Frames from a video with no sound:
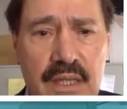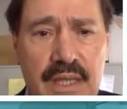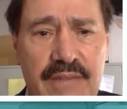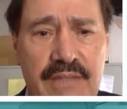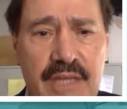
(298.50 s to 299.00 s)

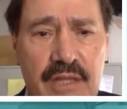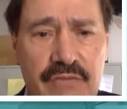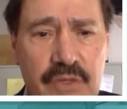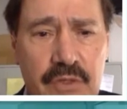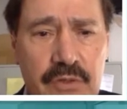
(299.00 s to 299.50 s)
at the
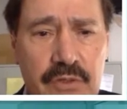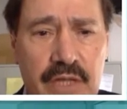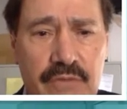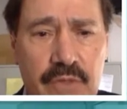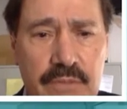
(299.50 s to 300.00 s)
alveolar
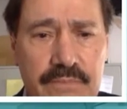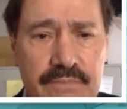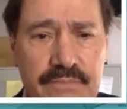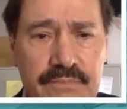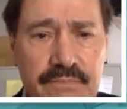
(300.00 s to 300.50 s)
level,
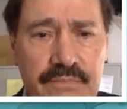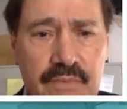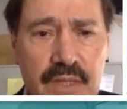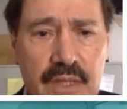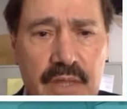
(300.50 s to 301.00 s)

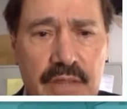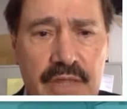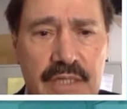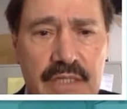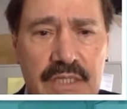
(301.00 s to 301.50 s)

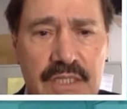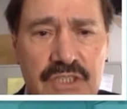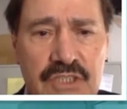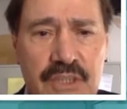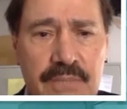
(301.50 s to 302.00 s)
then
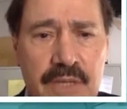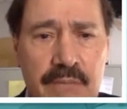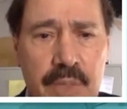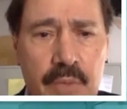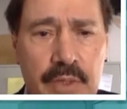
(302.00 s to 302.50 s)
some
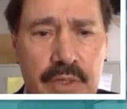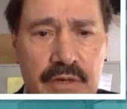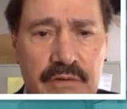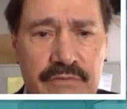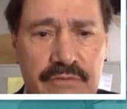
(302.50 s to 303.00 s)
component
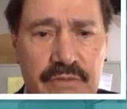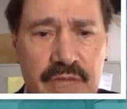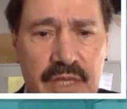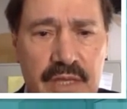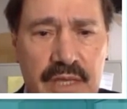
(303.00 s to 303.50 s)
of
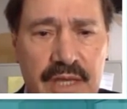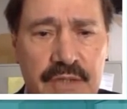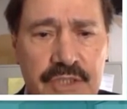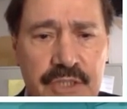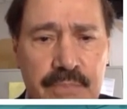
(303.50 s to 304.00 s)
the
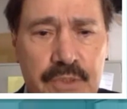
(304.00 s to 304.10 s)
energy